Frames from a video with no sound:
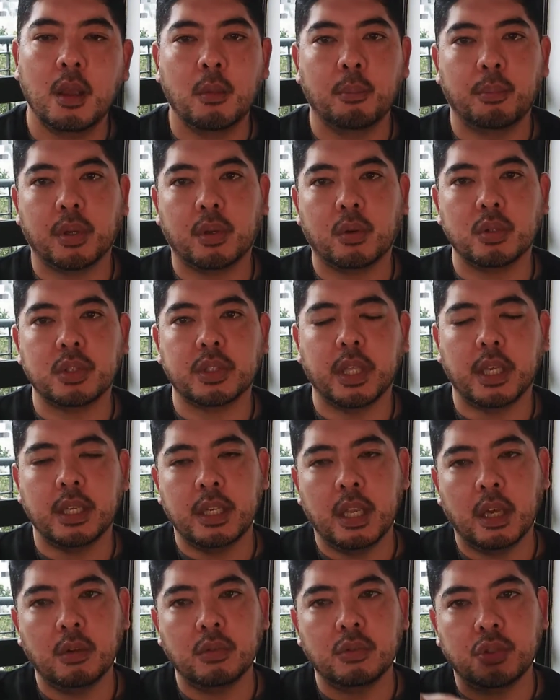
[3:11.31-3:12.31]
Because they
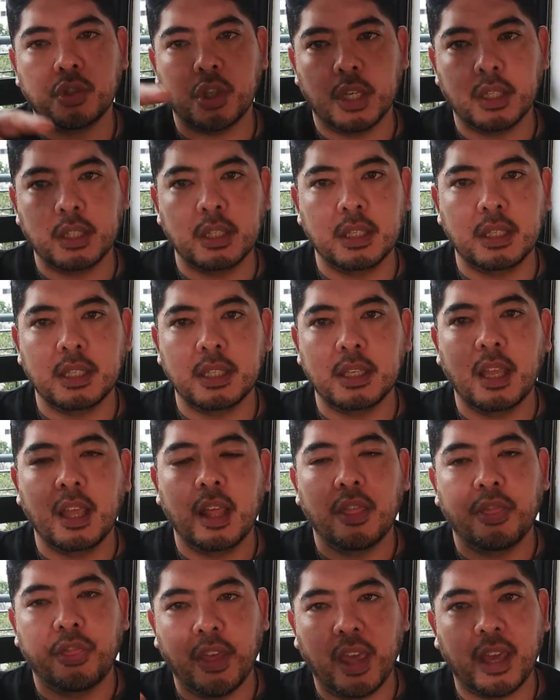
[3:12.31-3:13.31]
know generally
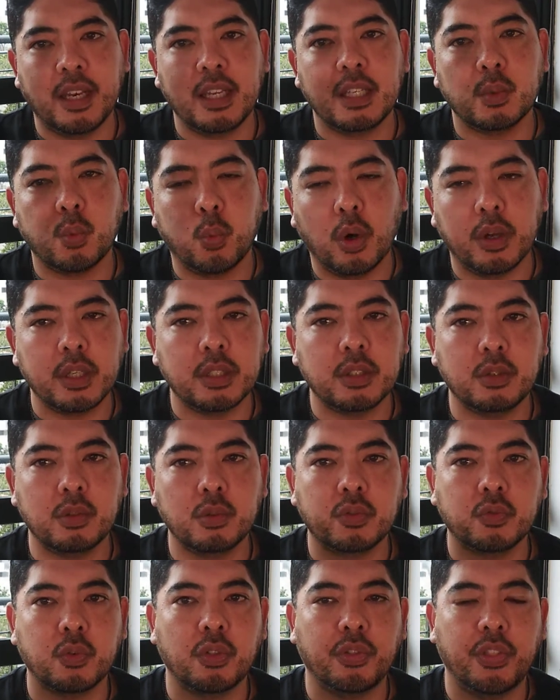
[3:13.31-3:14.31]
that is what it's used for,